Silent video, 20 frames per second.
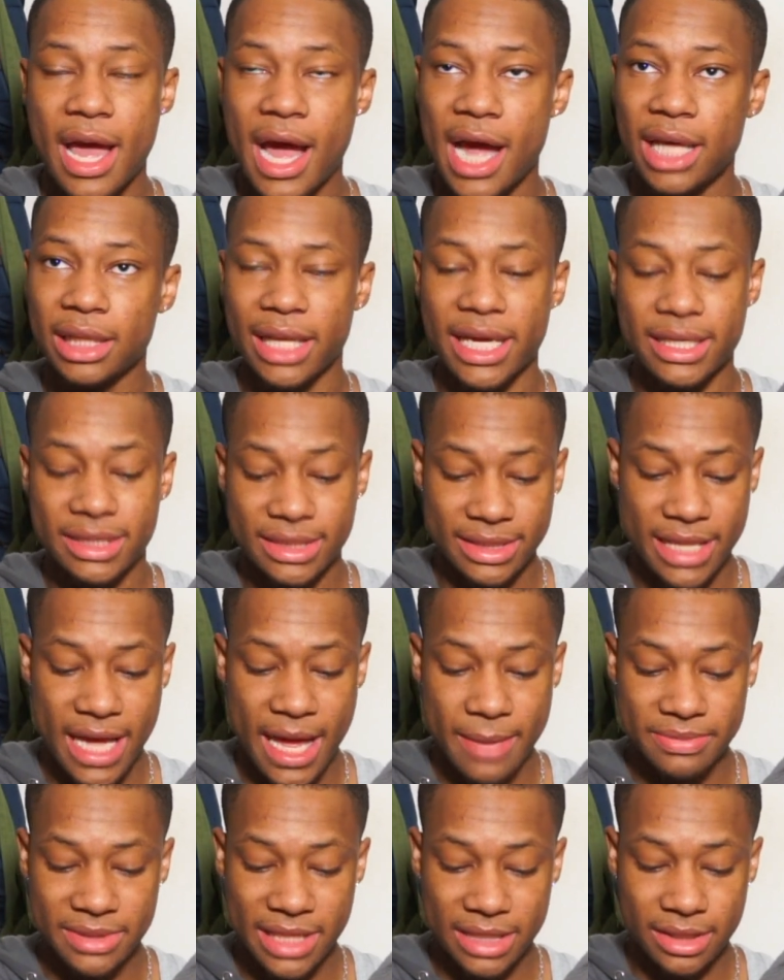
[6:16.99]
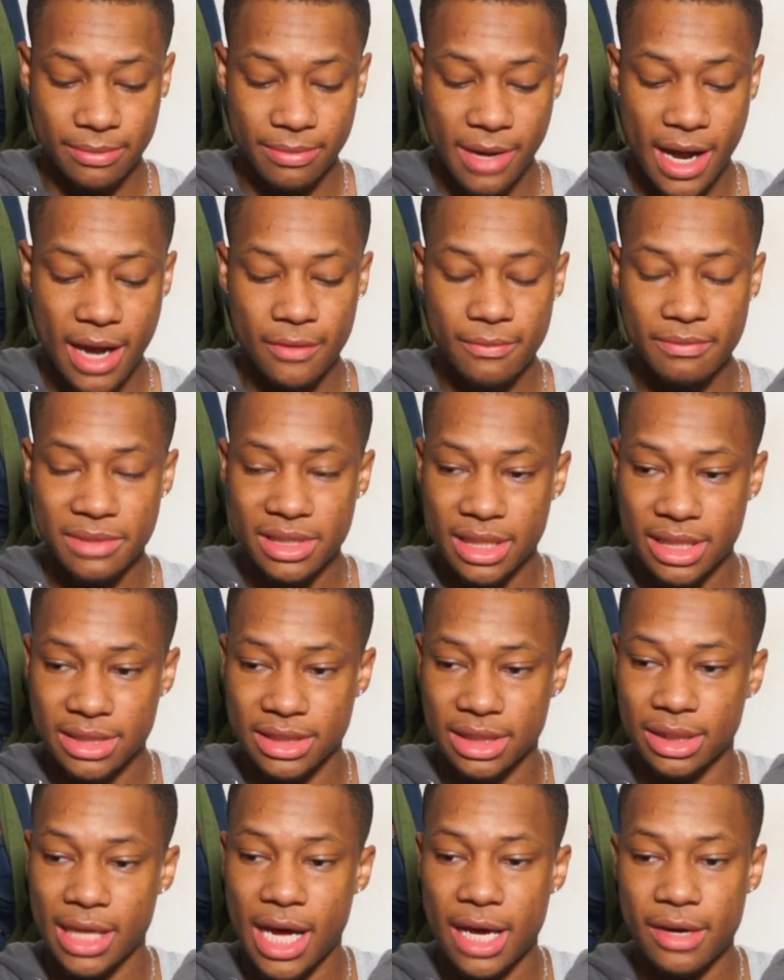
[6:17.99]
I like snaps at the bottom because
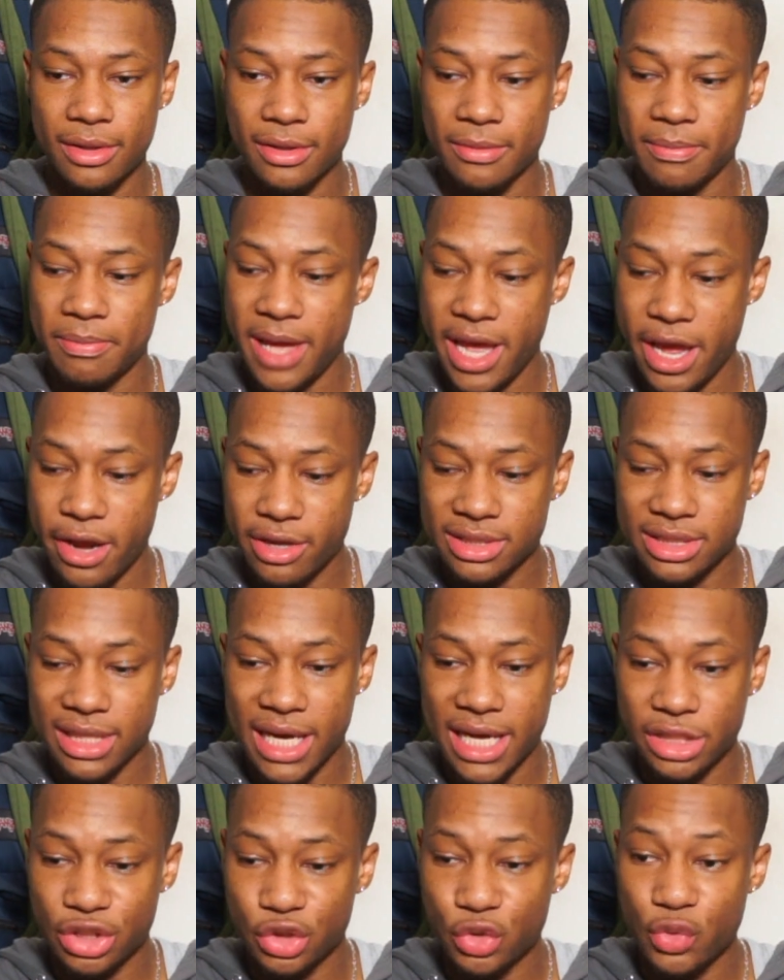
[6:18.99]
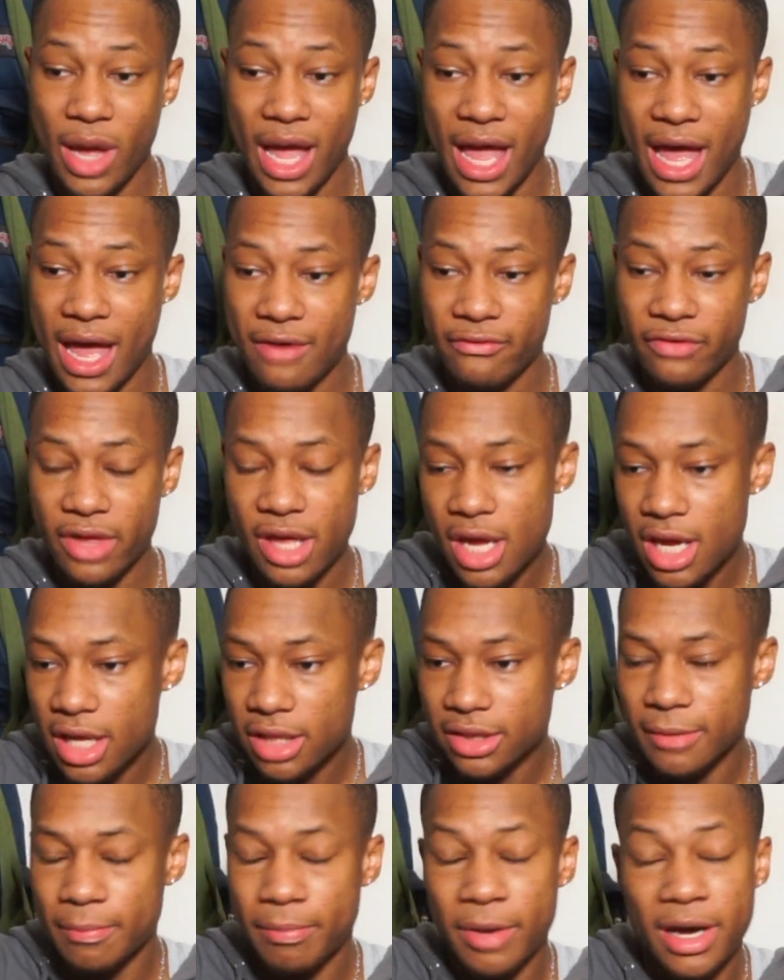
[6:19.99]
a lot of the pairs that I do have,
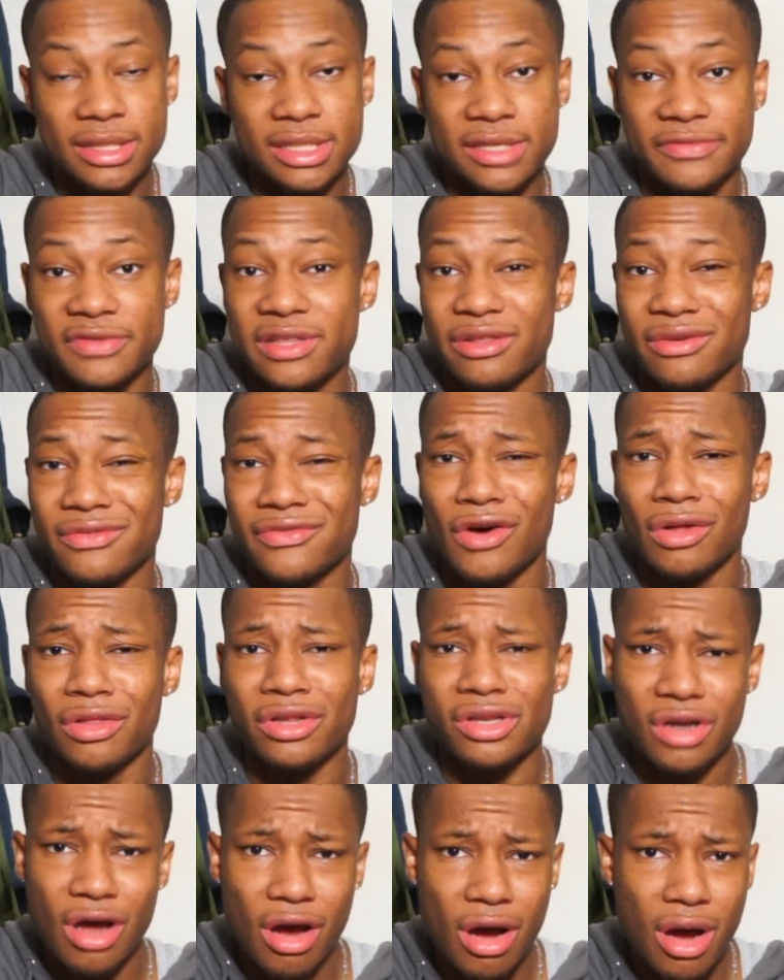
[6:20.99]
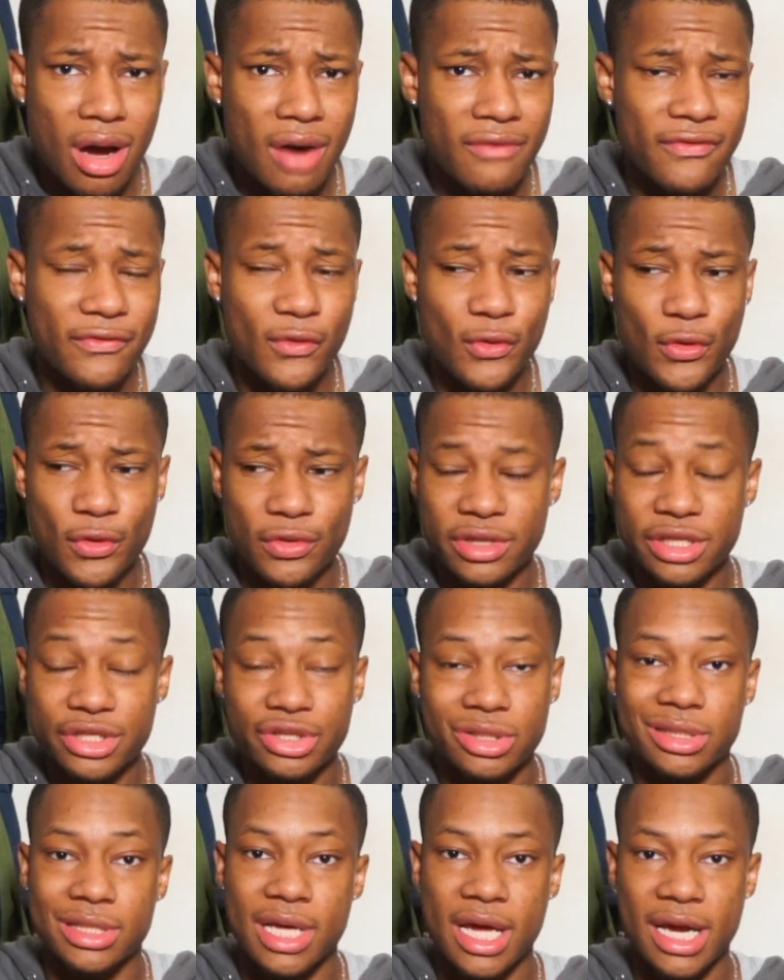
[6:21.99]
the buttons have either fallen off or they're
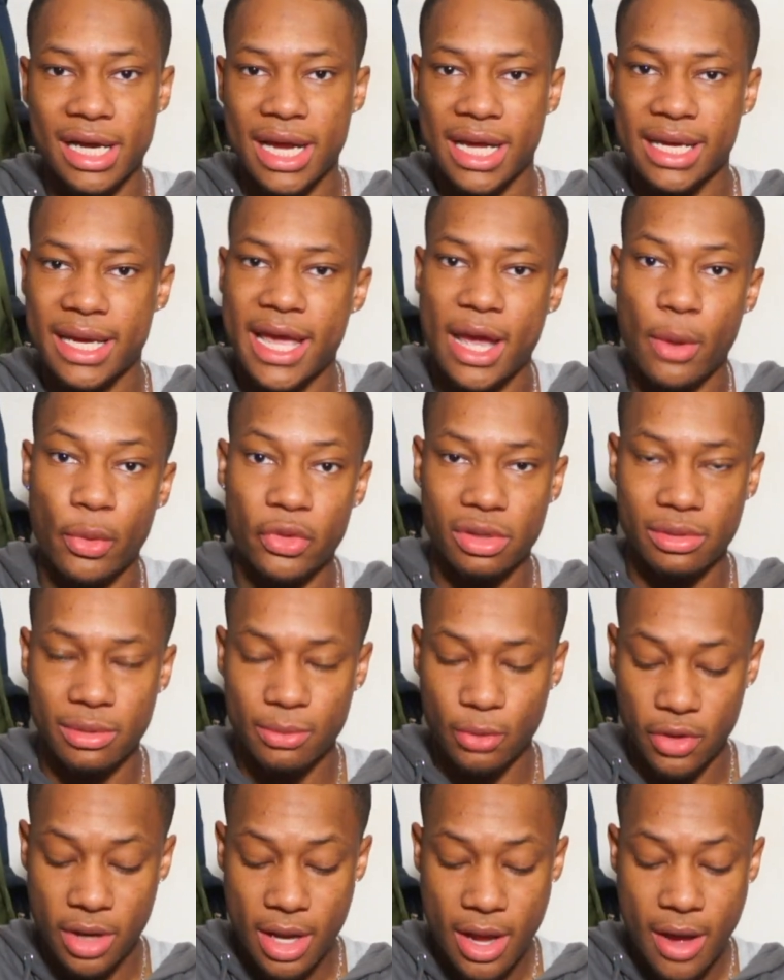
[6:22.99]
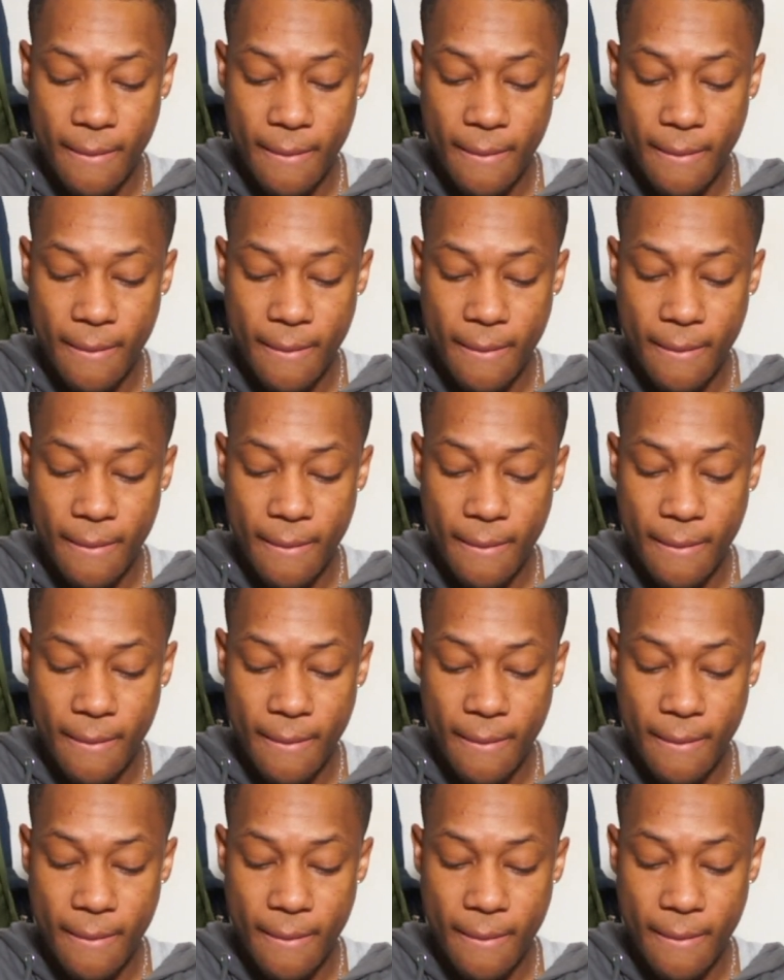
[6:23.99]
just done and I can't wear them anymore.